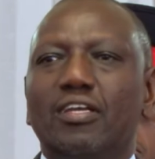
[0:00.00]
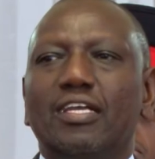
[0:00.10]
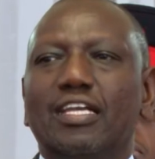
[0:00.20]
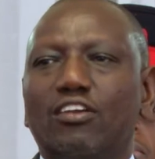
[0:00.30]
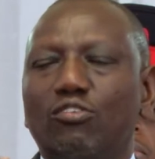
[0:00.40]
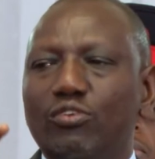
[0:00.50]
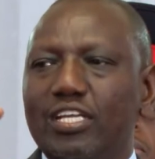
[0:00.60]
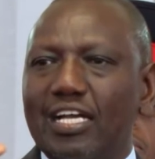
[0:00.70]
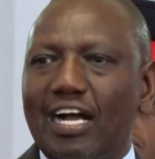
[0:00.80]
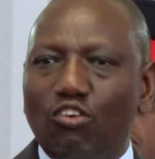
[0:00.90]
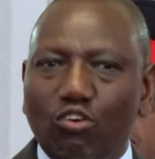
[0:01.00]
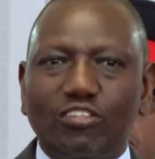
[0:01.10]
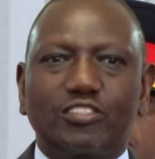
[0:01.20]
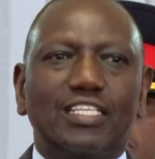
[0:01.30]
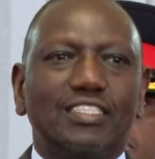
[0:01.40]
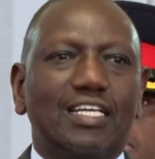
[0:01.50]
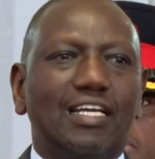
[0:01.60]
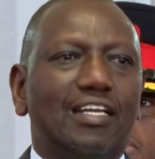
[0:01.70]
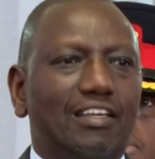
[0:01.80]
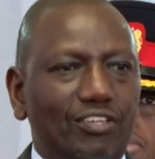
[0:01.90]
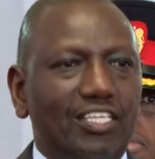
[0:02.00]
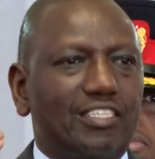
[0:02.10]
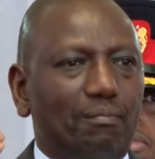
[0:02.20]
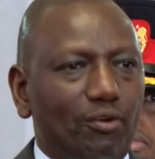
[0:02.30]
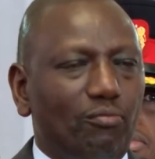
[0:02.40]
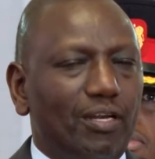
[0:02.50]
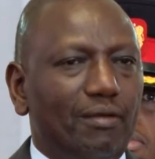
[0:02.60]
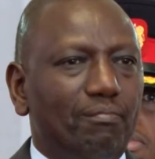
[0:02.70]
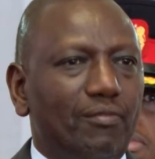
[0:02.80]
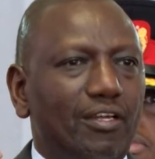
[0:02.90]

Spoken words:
including a call center. If there is a problem,